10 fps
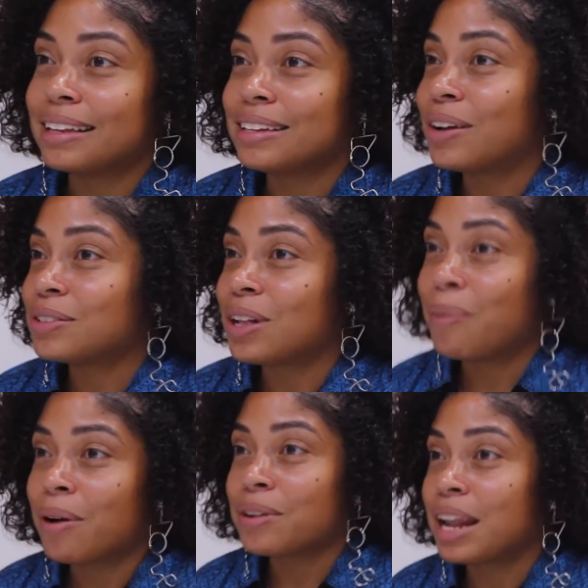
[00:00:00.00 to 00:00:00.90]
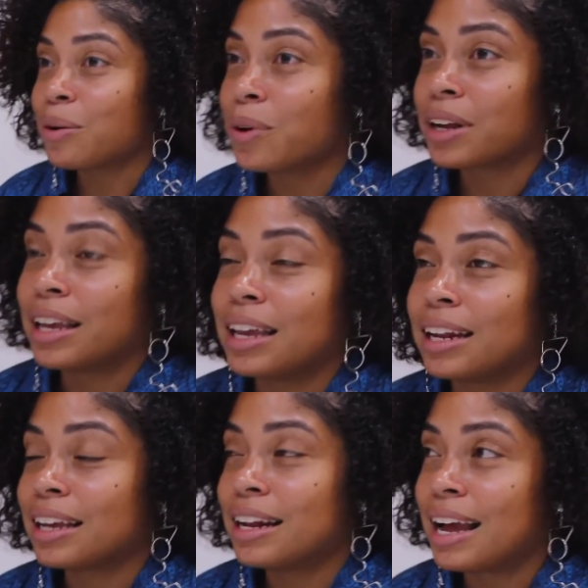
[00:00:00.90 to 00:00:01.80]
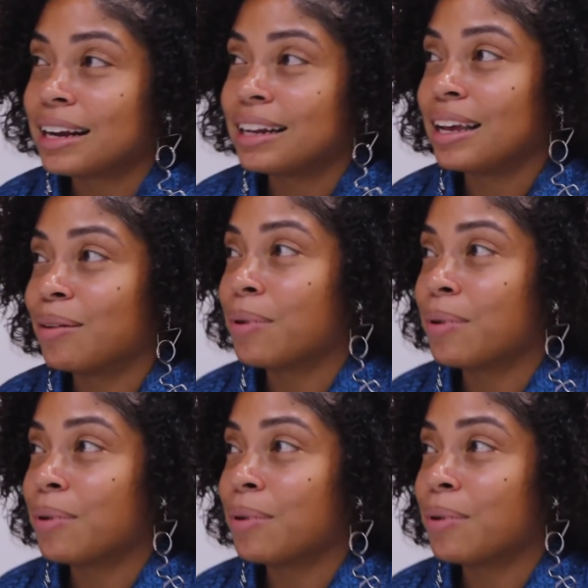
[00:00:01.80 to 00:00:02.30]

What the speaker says: It's, you know, it's all about networking and connecting,